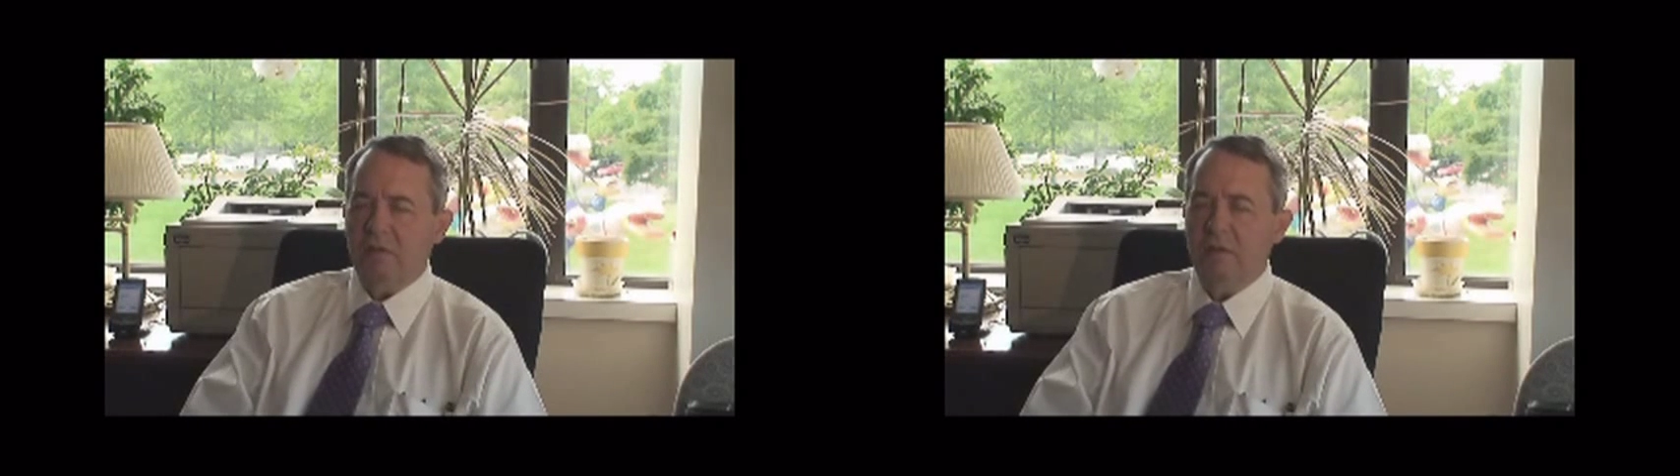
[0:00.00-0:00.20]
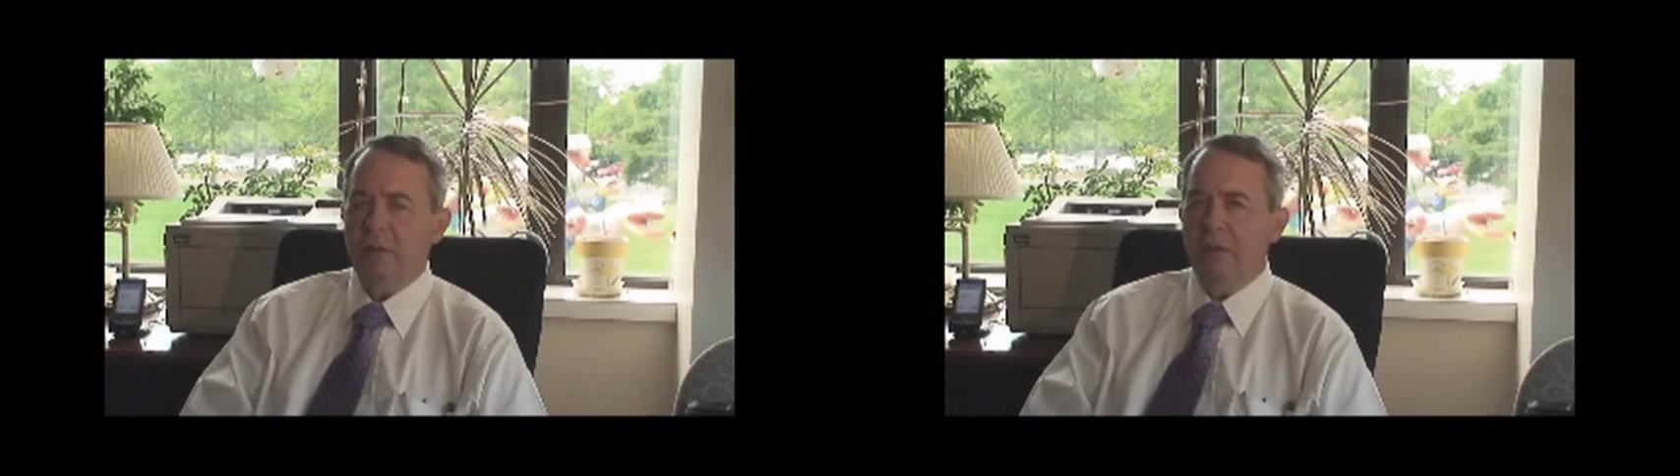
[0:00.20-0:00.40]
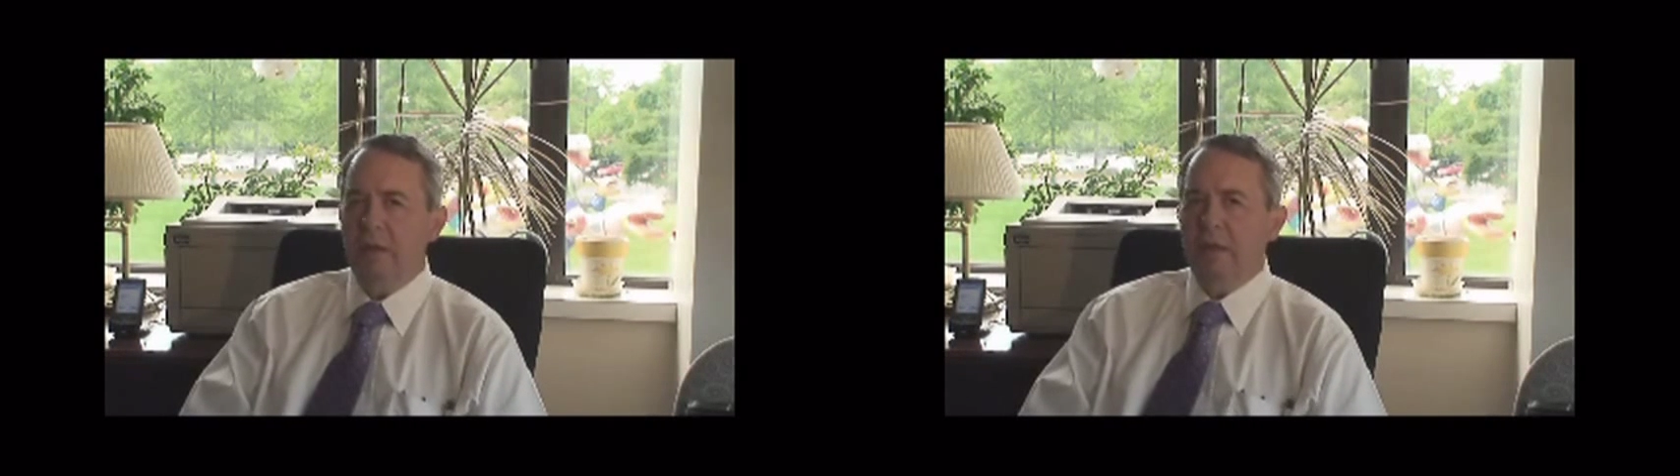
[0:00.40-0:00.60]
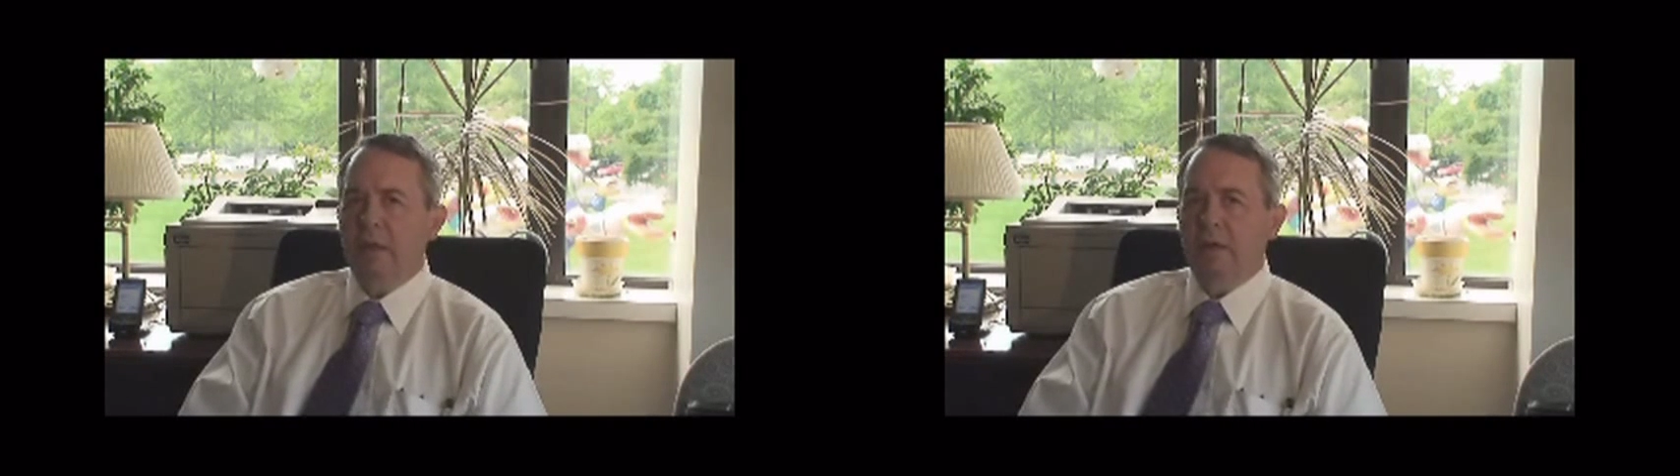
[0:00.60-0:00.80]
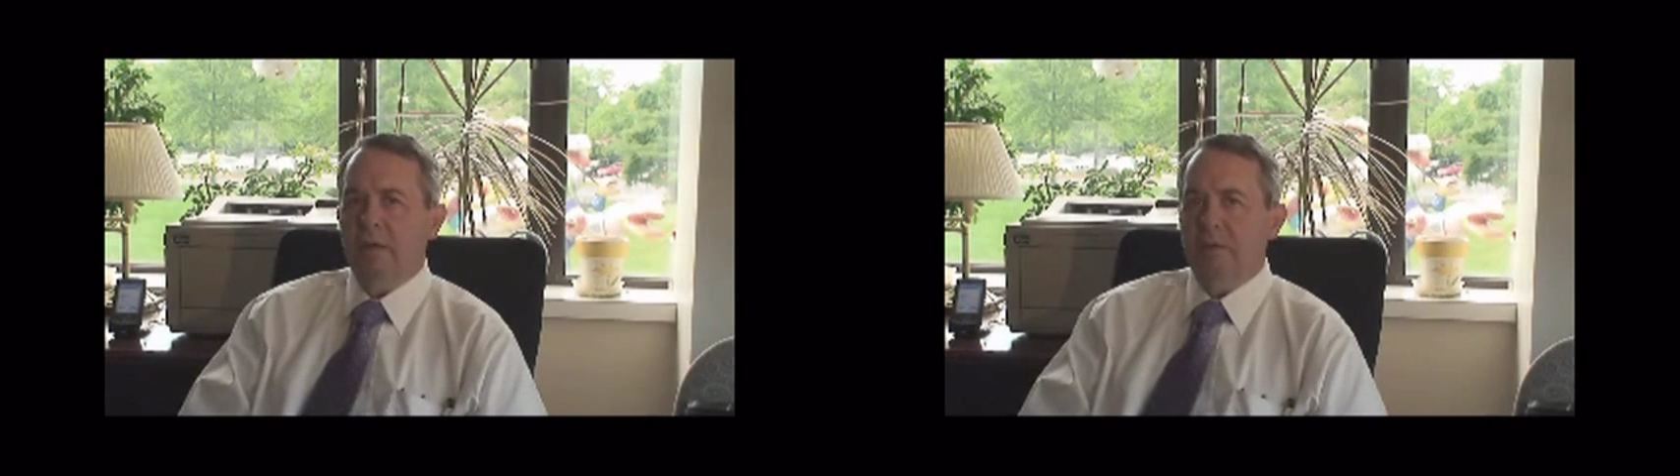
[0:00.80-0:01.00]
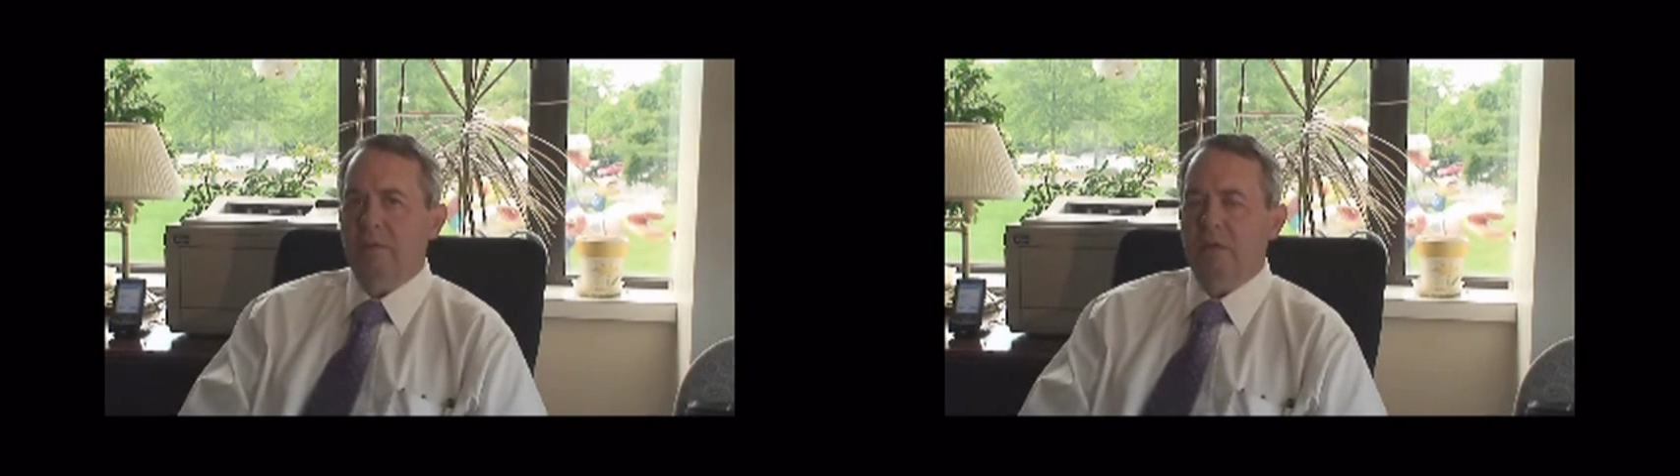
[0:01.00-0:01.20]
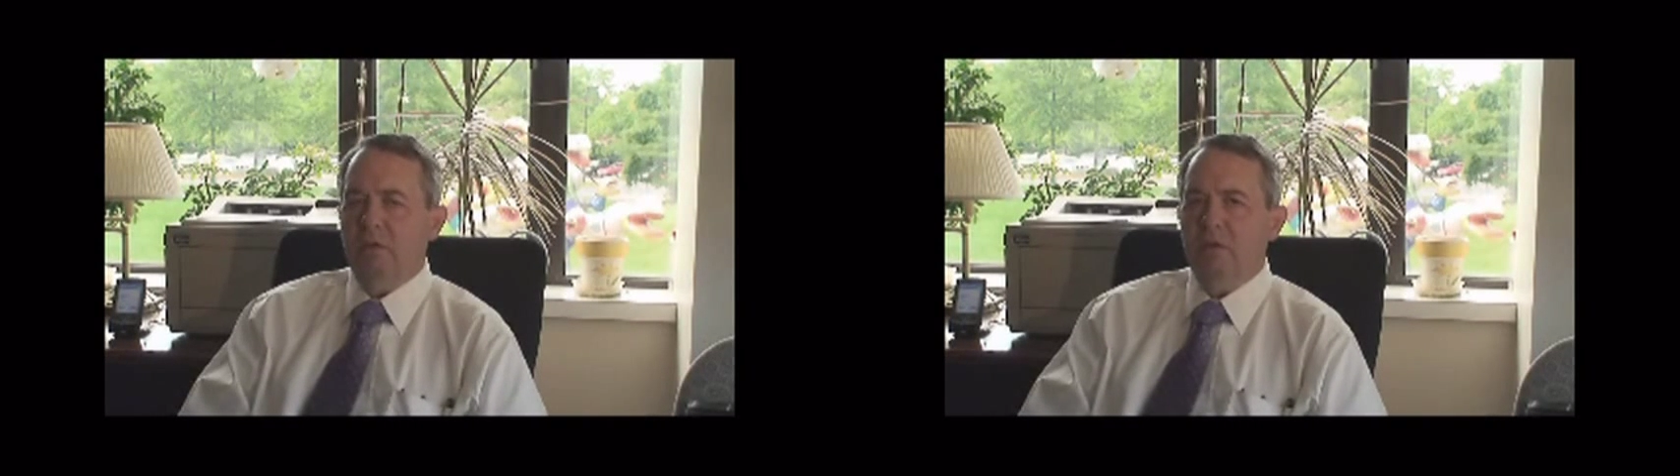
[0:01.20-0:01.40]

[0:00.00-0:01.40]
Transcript: Uh, the